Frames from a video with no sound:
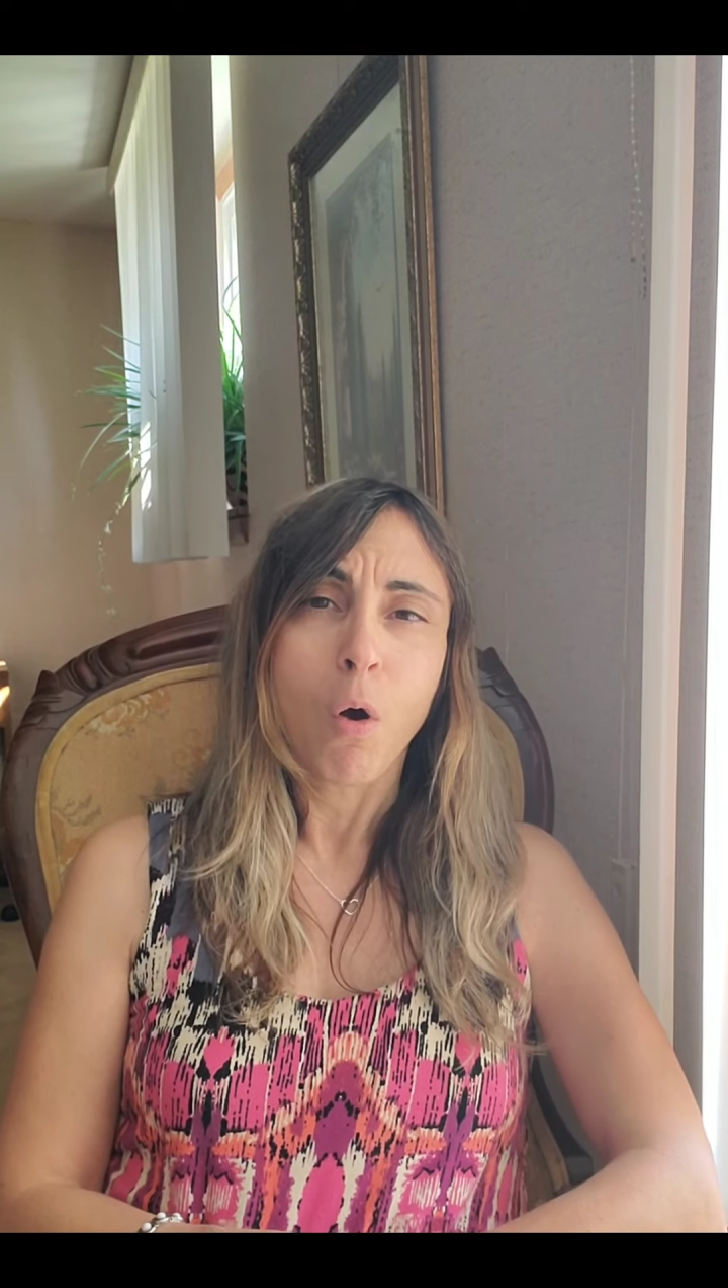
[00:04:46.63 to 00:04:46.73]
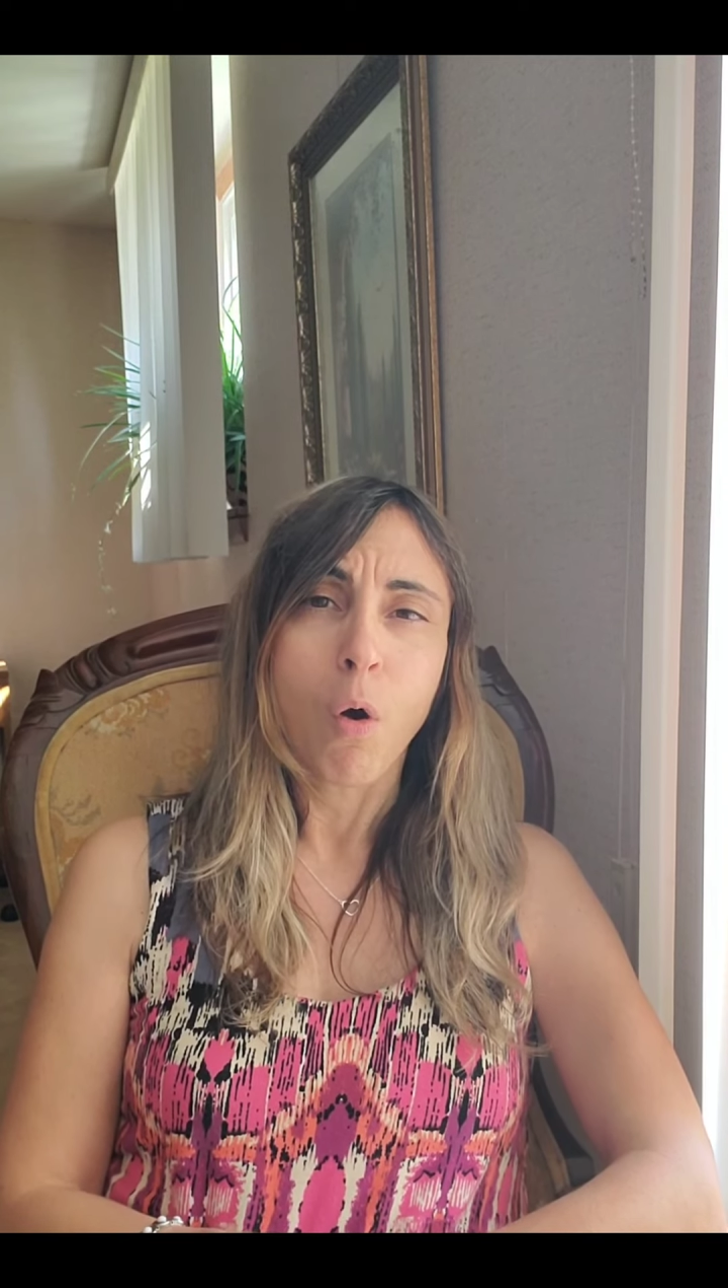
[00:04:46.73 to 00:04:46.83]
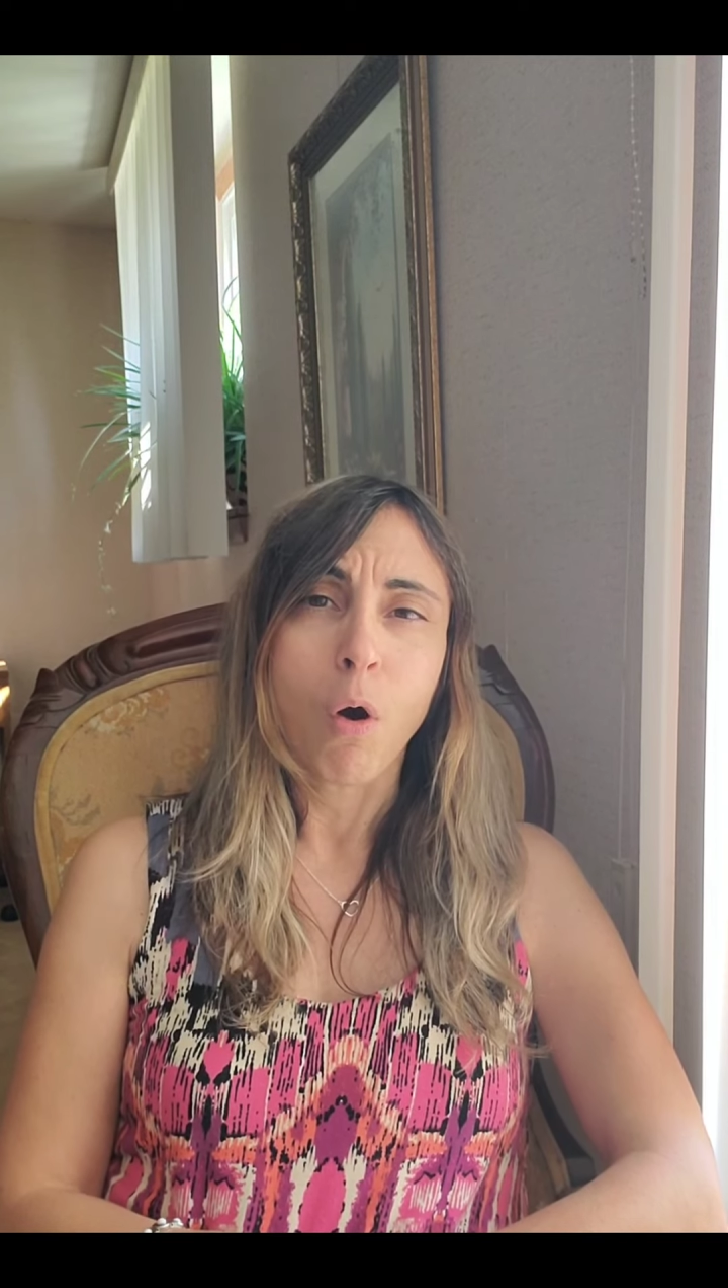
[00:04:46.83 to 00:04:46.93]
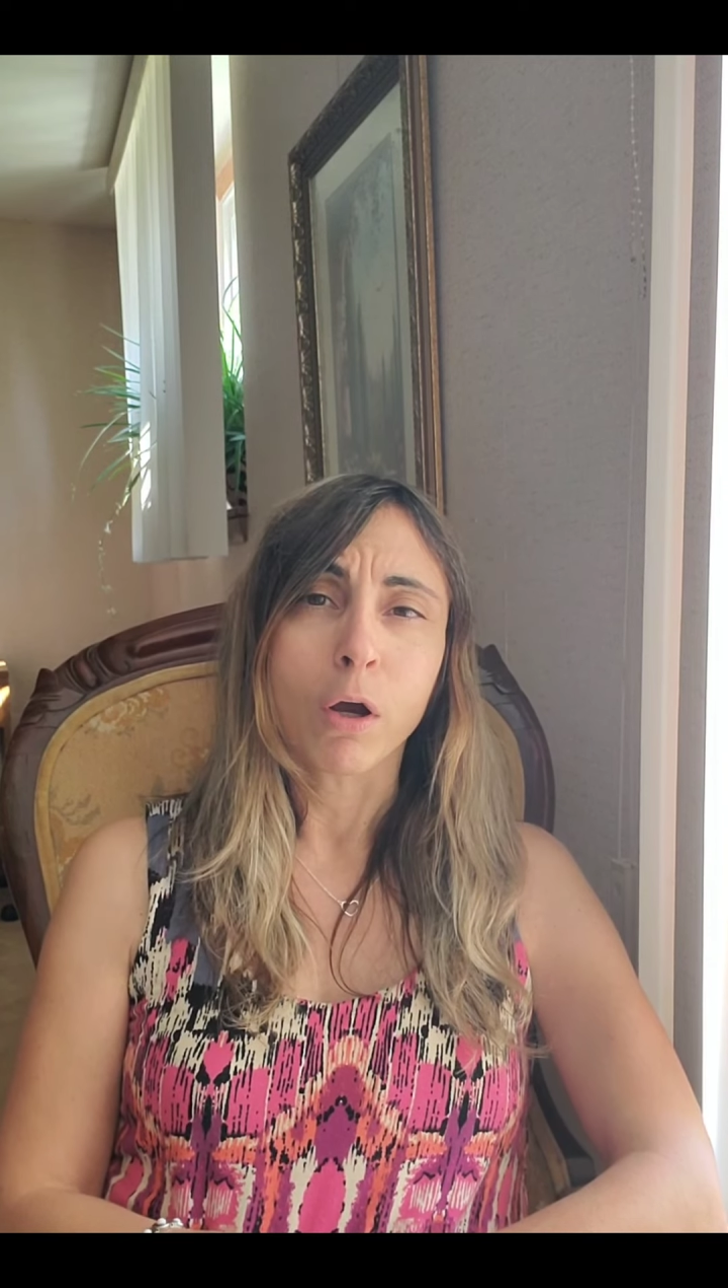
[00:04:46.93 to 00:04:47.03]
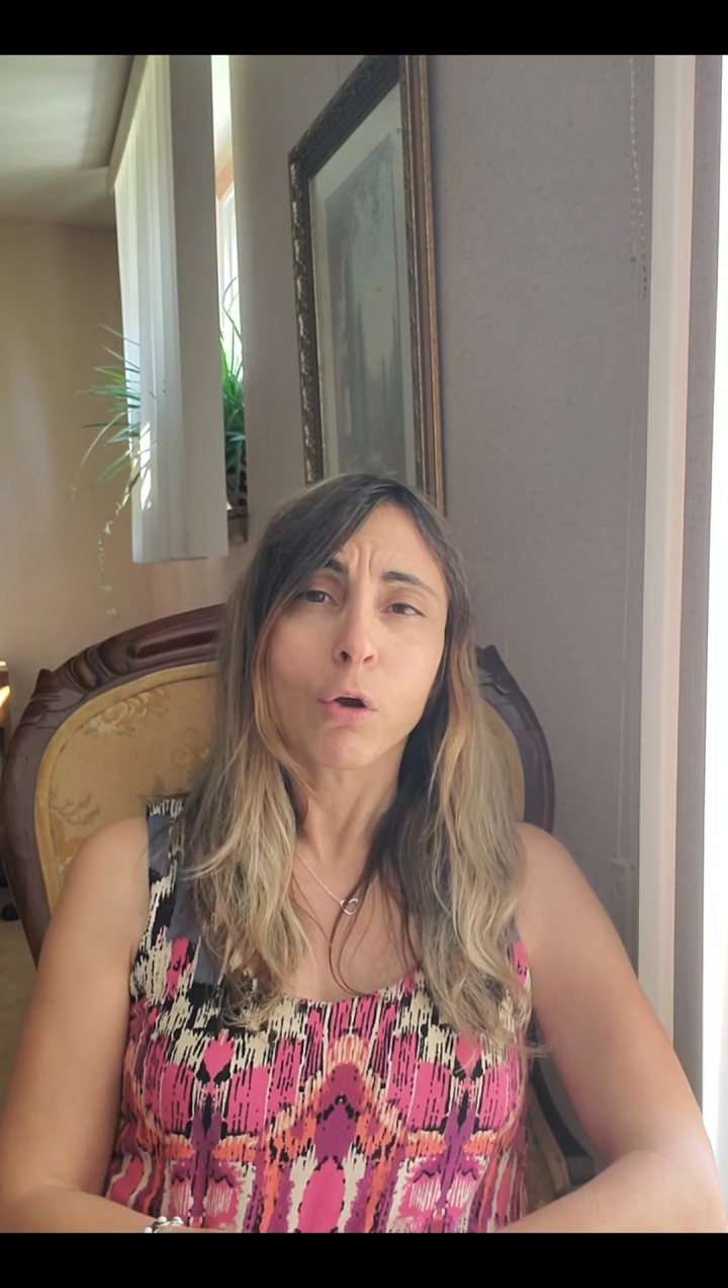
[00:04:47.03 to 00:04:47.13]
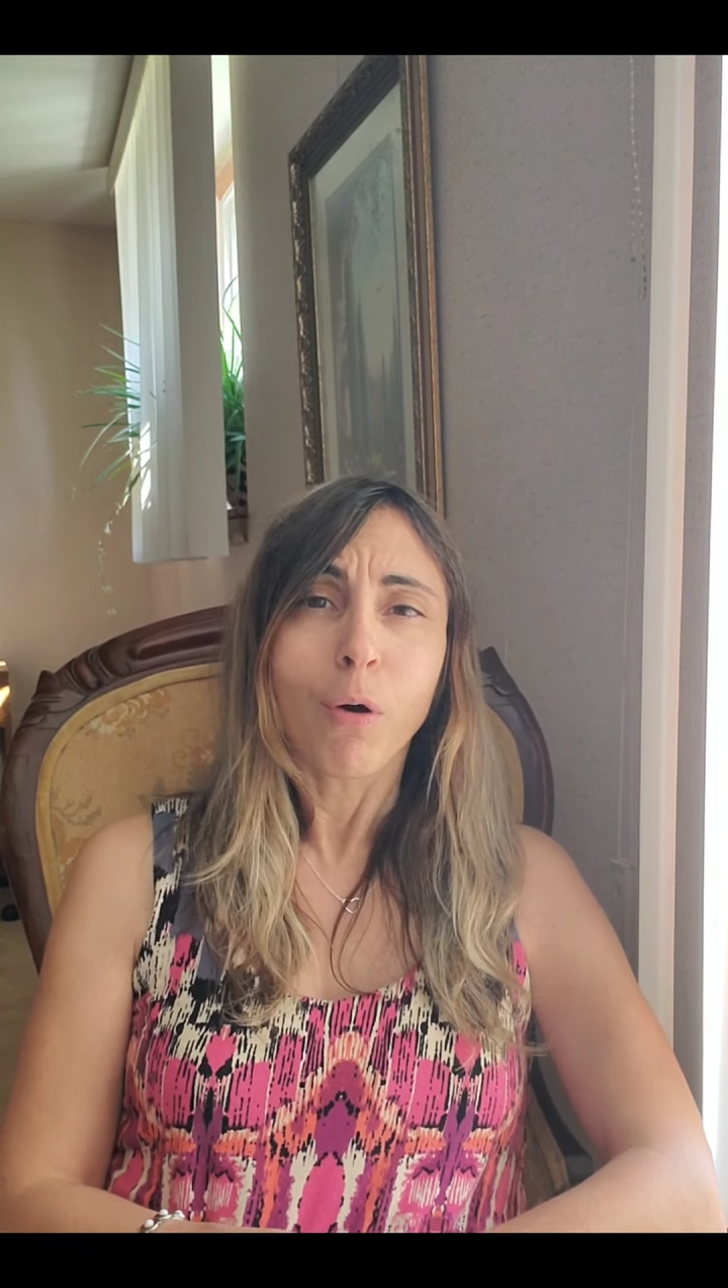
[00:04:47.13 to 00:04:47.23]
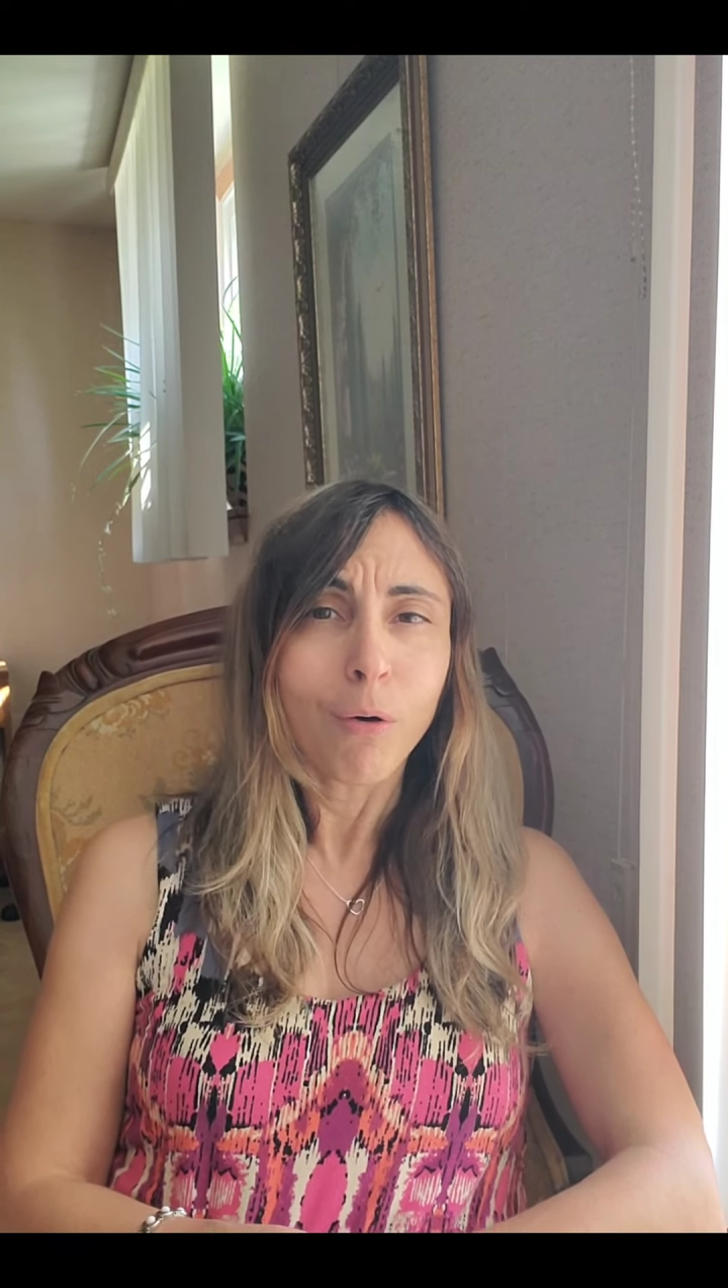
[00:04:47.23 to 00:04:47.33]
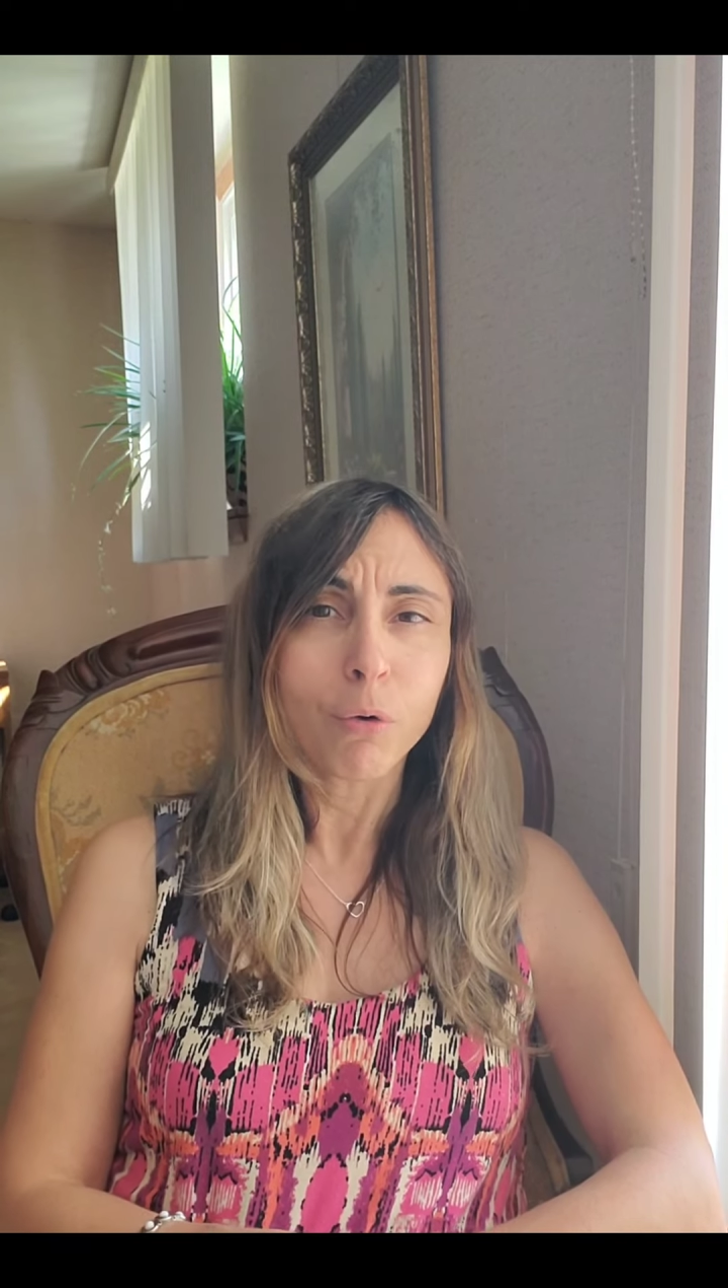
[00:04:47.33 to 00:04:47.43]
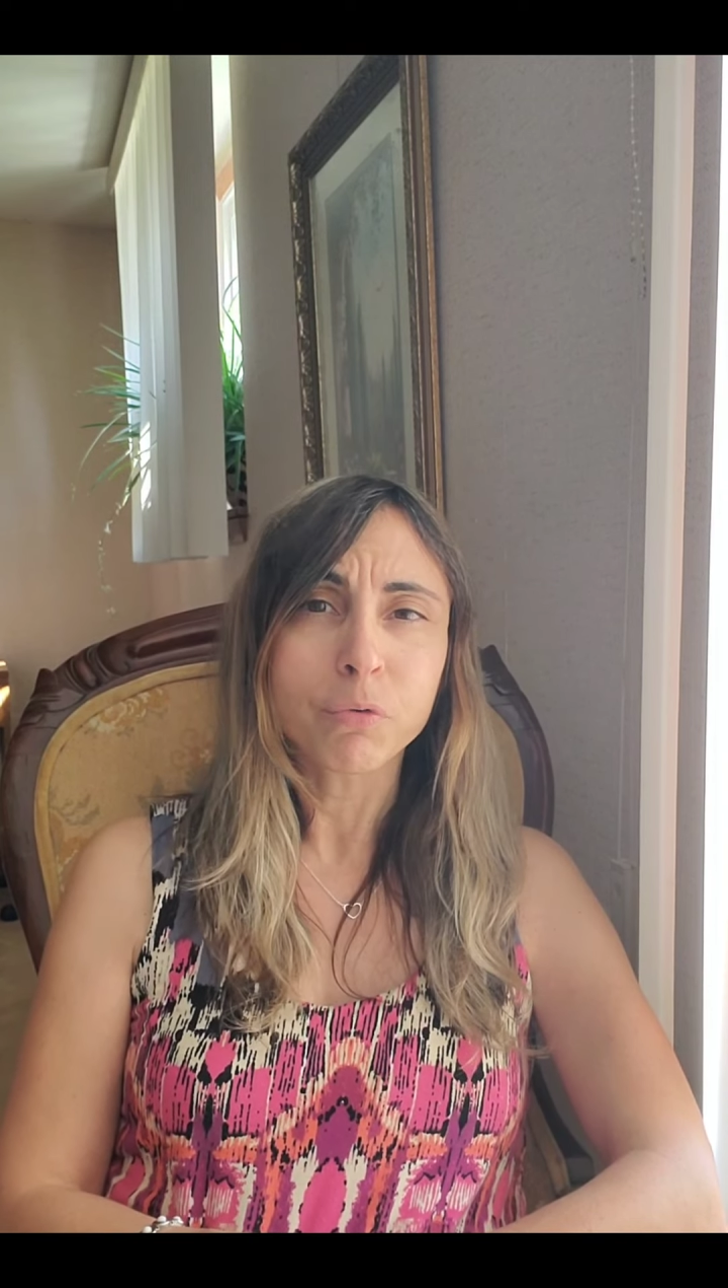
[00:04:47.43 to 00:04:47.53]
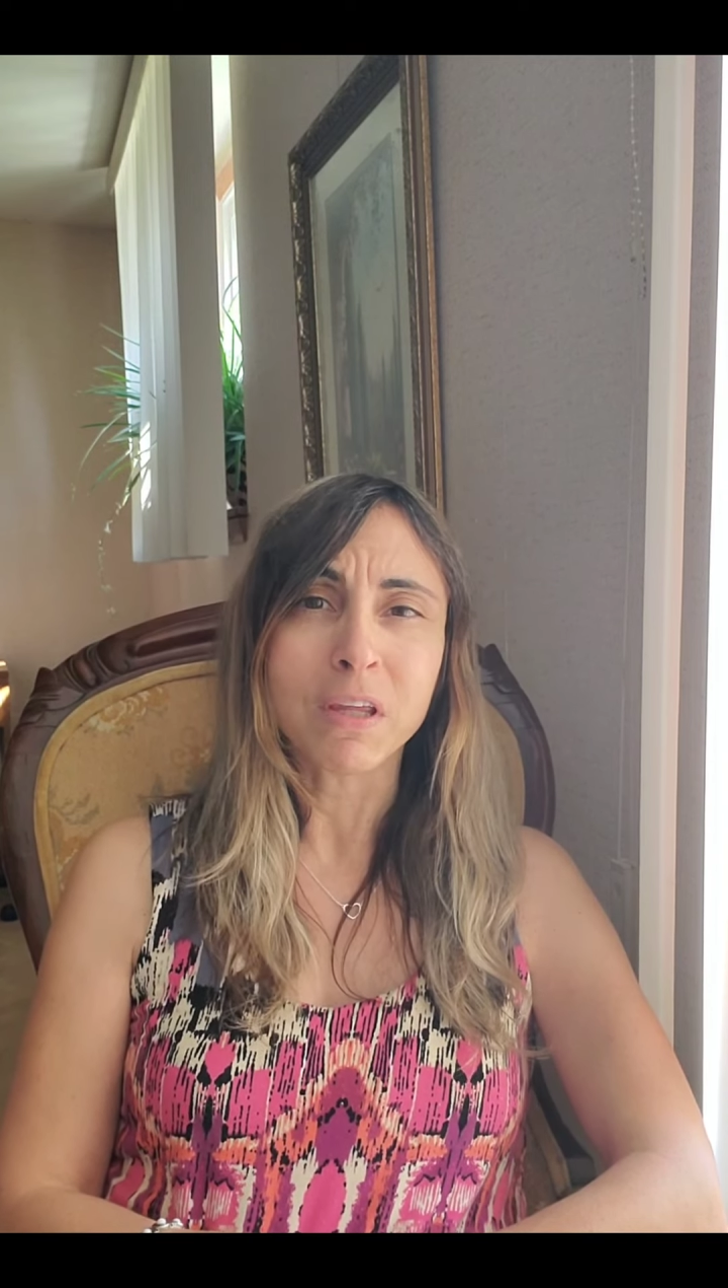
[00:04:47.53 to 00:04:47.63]
are
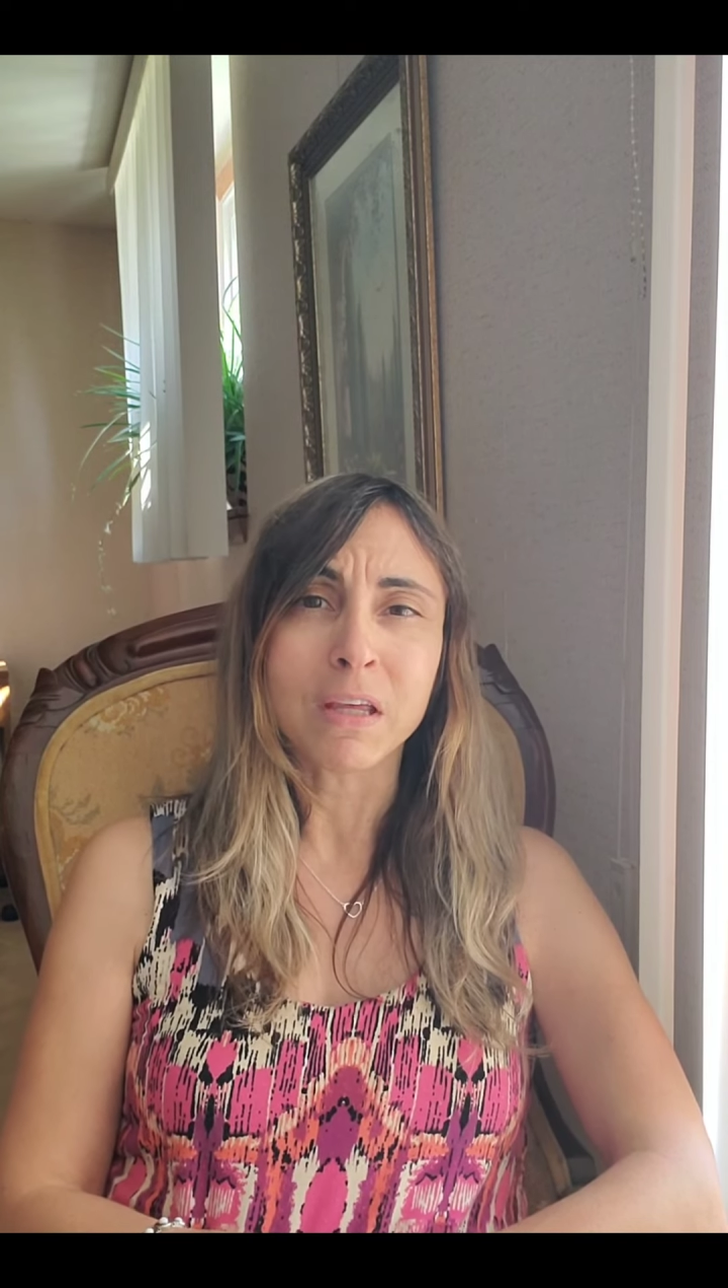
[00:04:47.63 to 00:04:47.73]
called